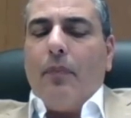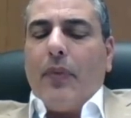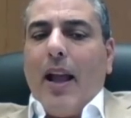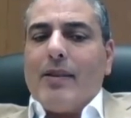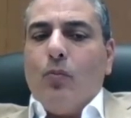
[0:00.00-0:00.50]

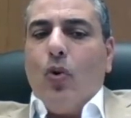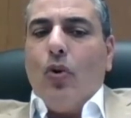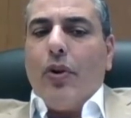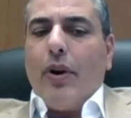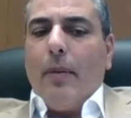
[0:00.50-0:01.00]
as
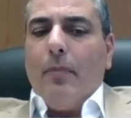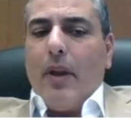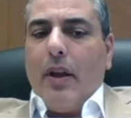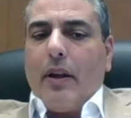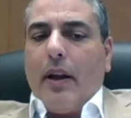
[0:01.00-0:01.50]
more
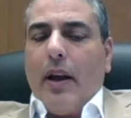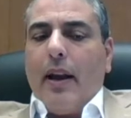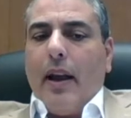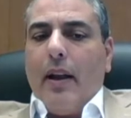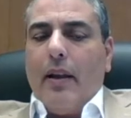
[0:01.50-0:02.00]

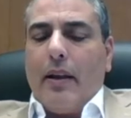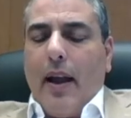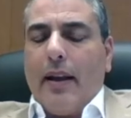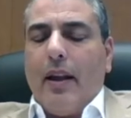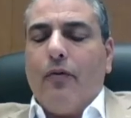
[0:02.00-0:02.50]
clinical. It
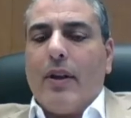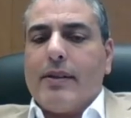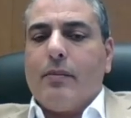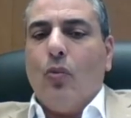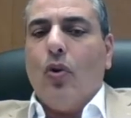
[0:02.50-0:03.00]
can give
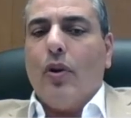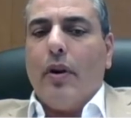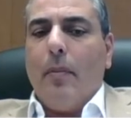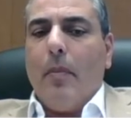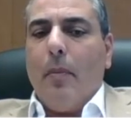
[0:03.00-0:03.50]
us
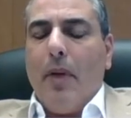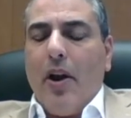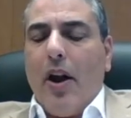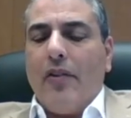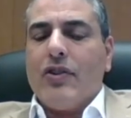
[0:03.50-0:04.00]
more
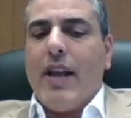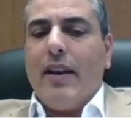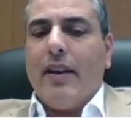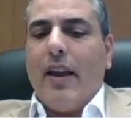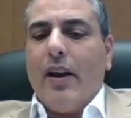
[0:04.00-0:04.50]
better
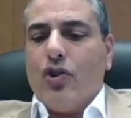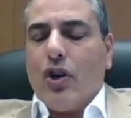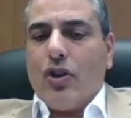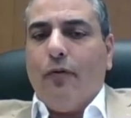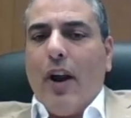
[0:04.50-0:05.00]
understanding than
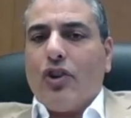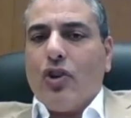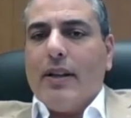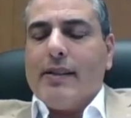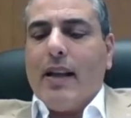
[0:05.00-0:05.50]
ejection
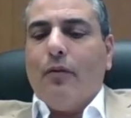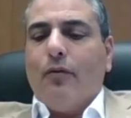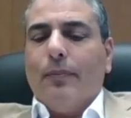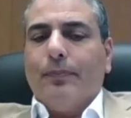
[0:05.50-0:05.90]
fraction itself.